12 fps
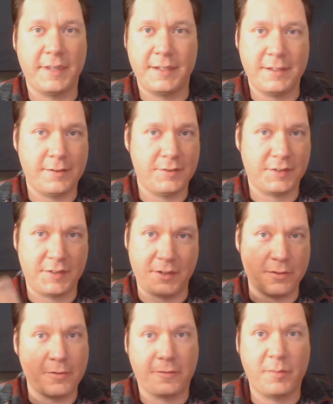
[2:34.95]
They didn't just
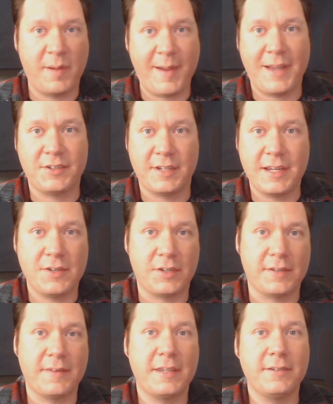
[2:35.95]
do it from
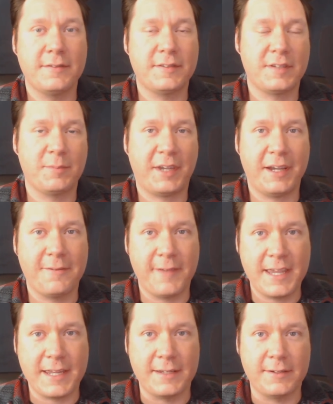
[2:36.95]
imagination, they used some kind of
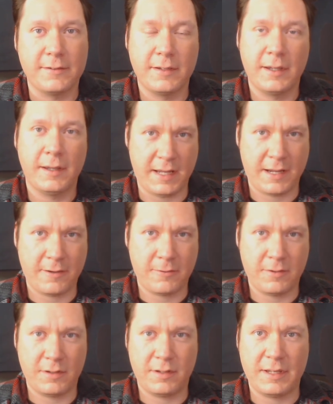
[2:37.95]
aid. Now,
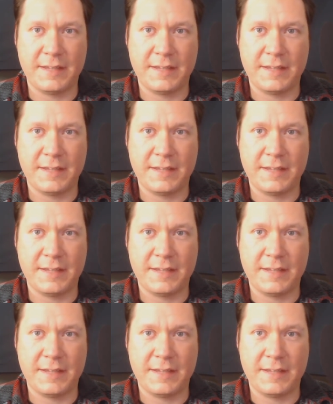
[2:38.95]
